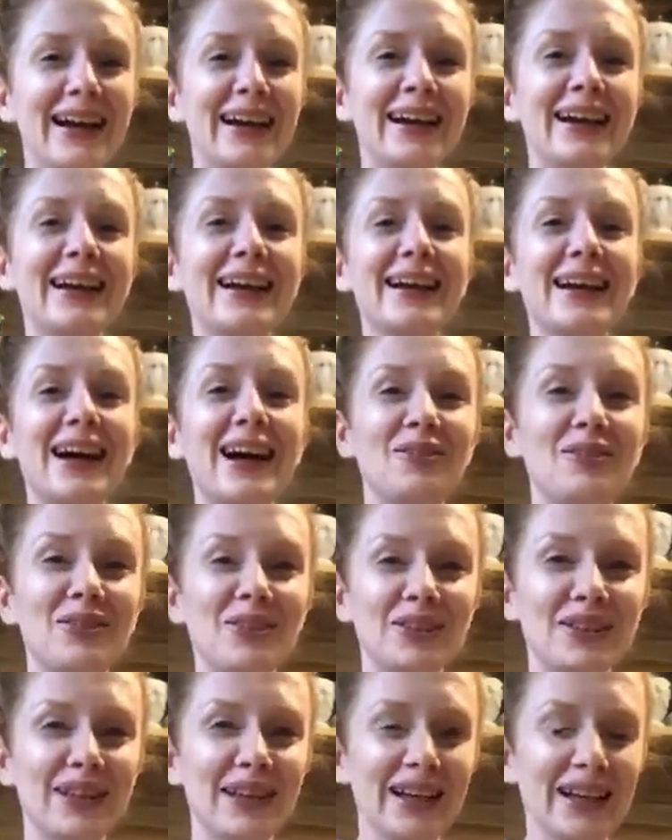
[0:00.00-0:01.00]
and
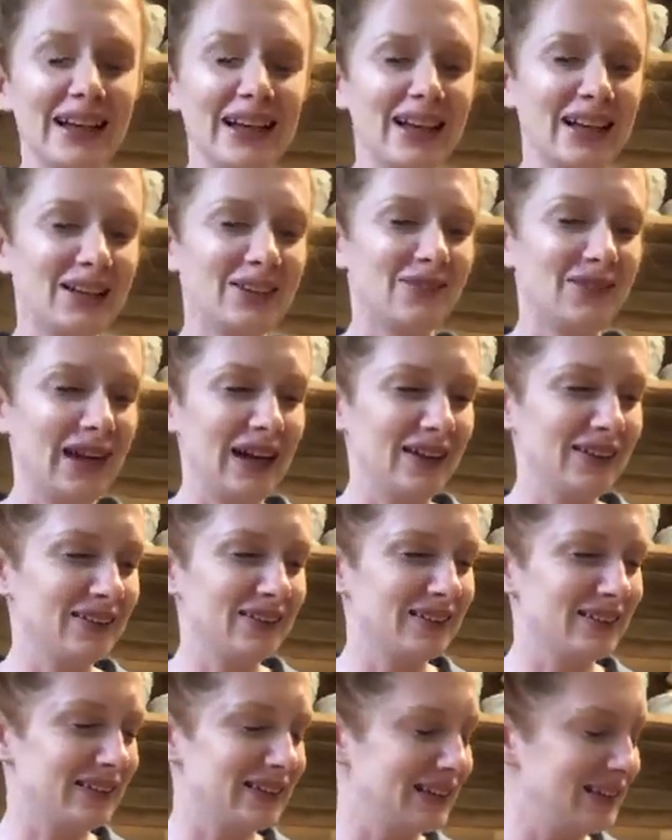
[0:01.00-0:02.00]
covered in
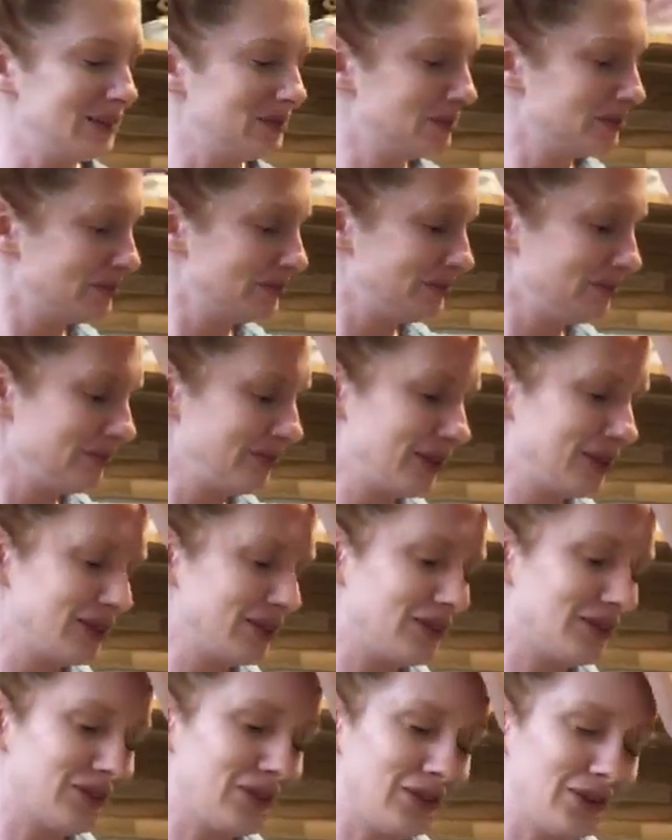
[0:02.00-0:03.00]
Vaseline.
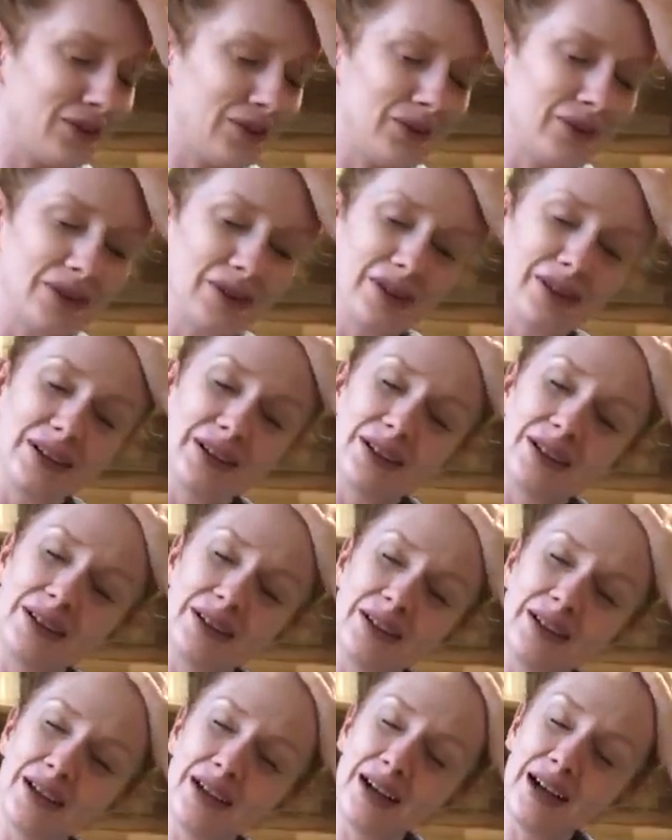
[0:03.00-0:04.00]
So
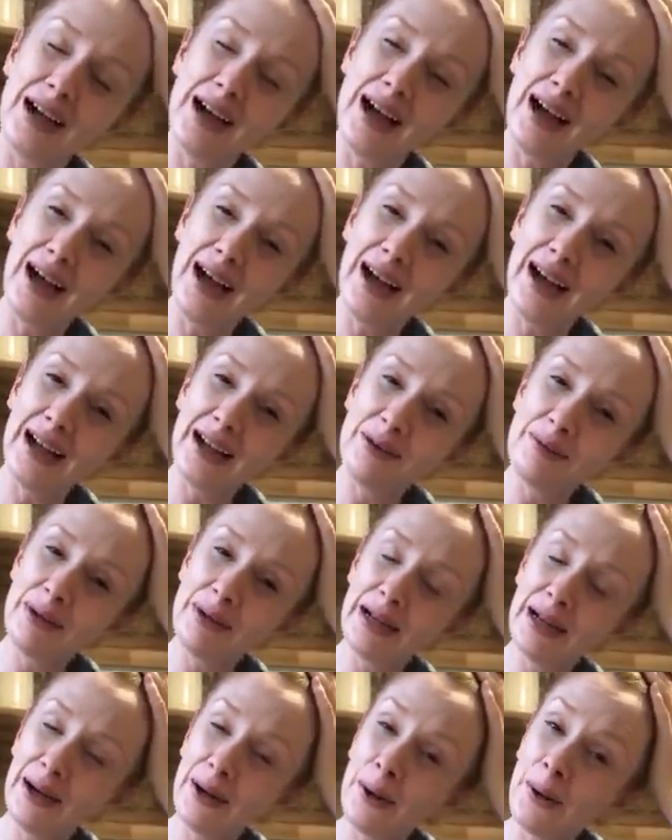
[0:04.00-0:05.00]

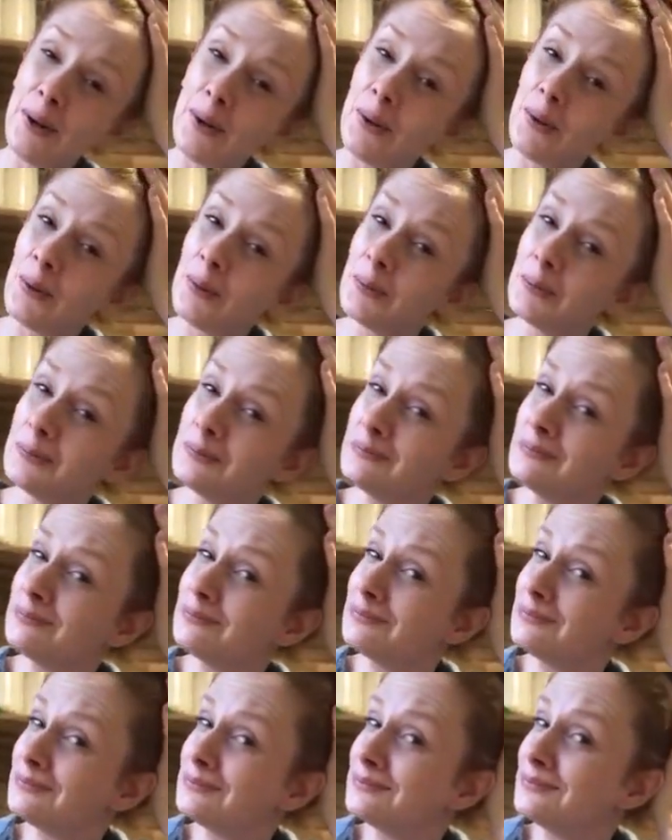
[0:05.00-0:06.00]
I'm at home,
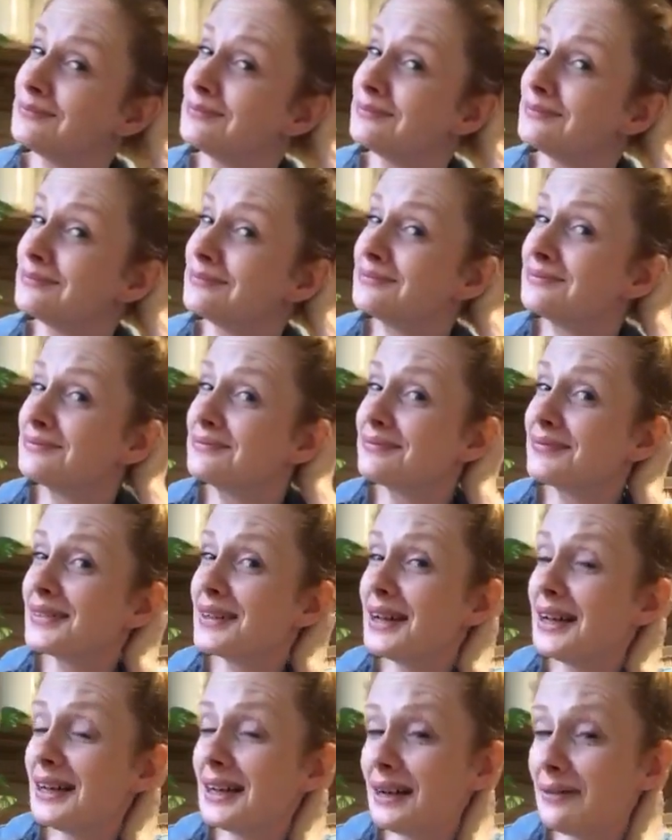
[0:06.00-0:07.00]

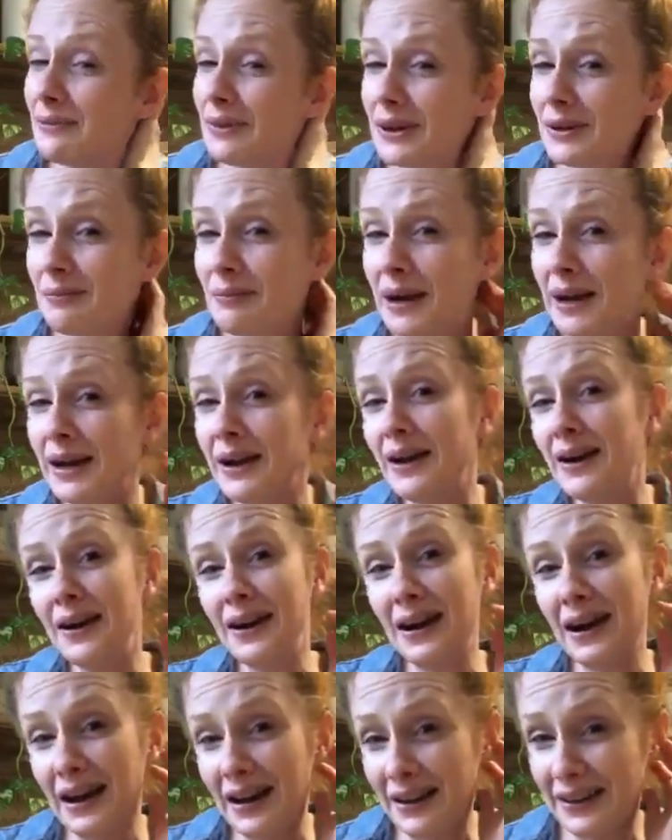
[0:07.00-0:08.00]
and I'm with my
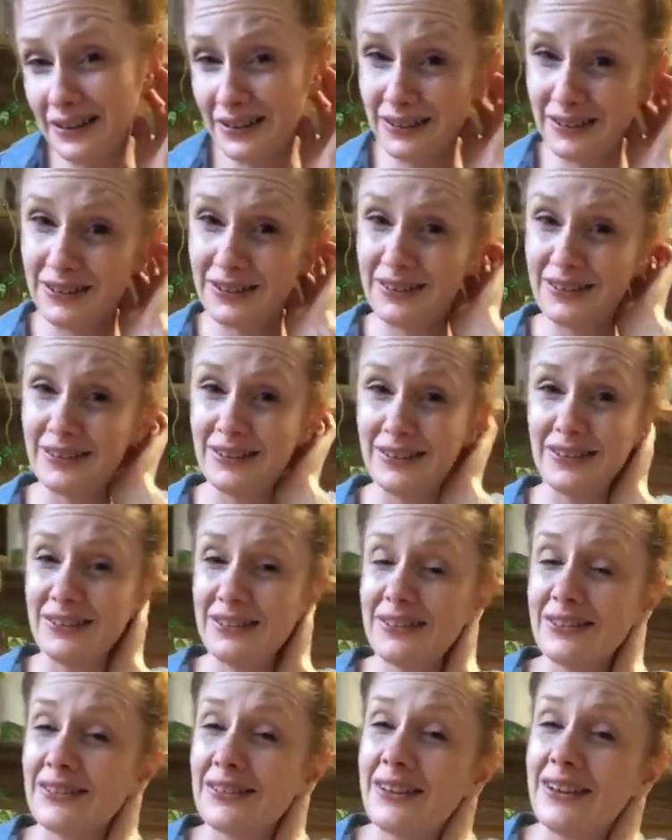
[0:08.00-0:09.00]
other
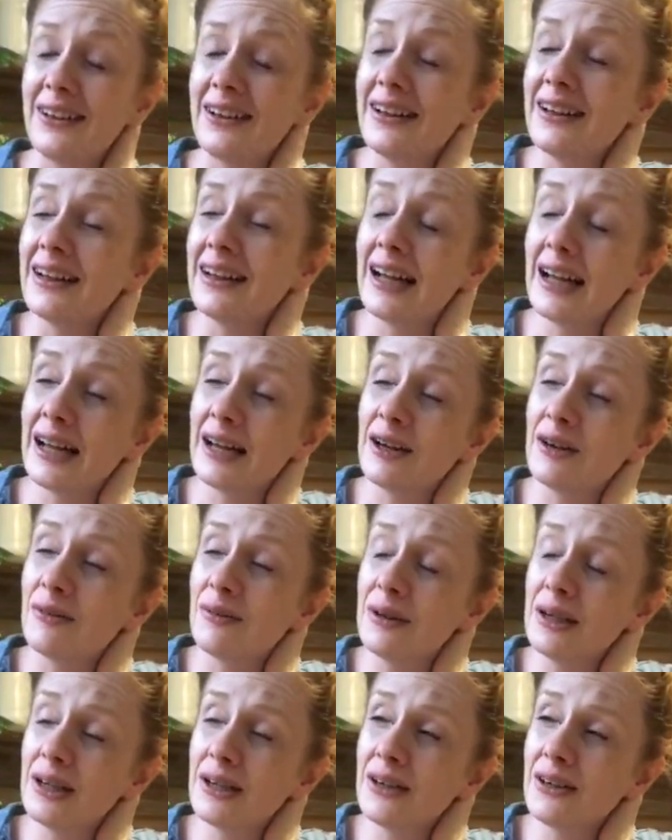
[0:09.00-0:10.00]
sister-in-law, and
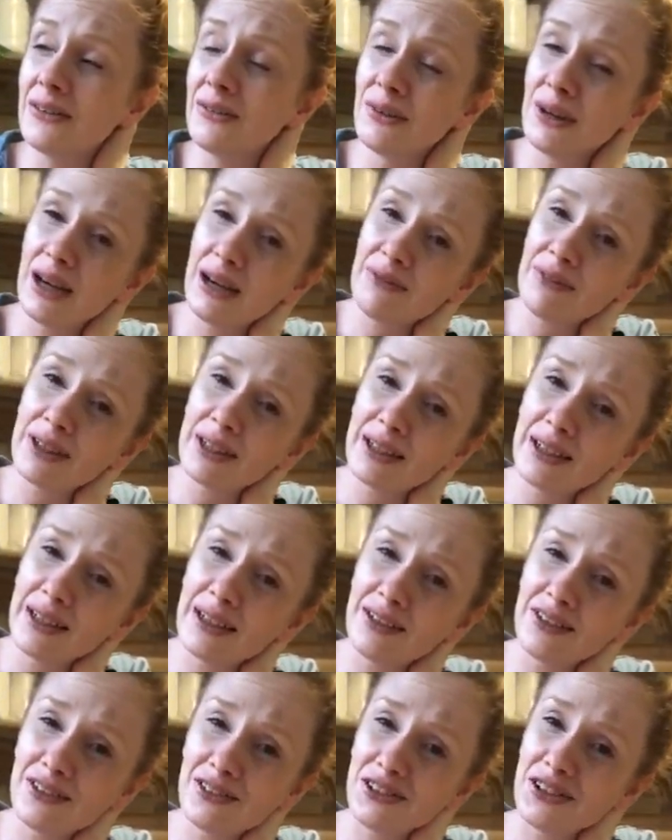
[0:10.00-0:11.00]
we're having a
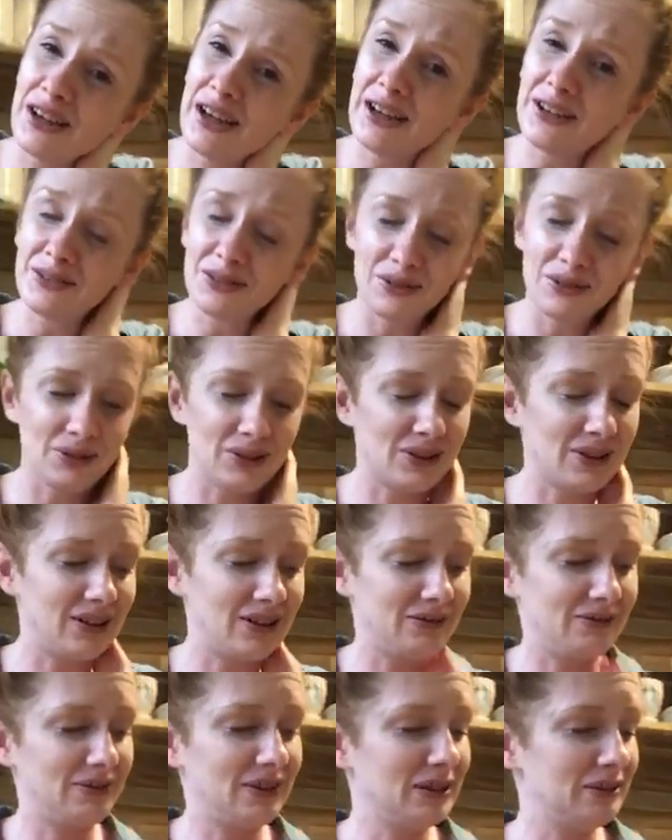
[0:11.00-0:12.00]
nice chat over
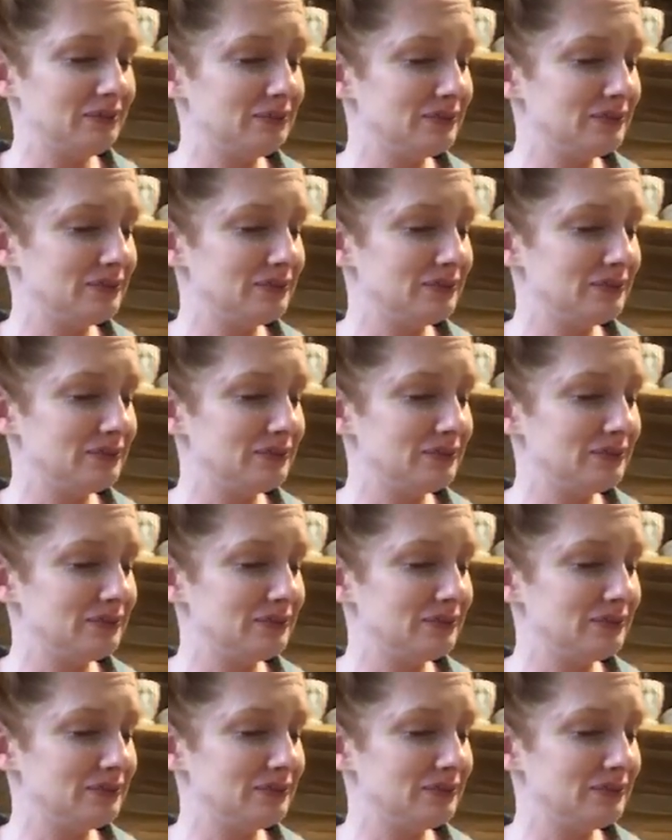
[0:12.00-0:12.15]
coffee.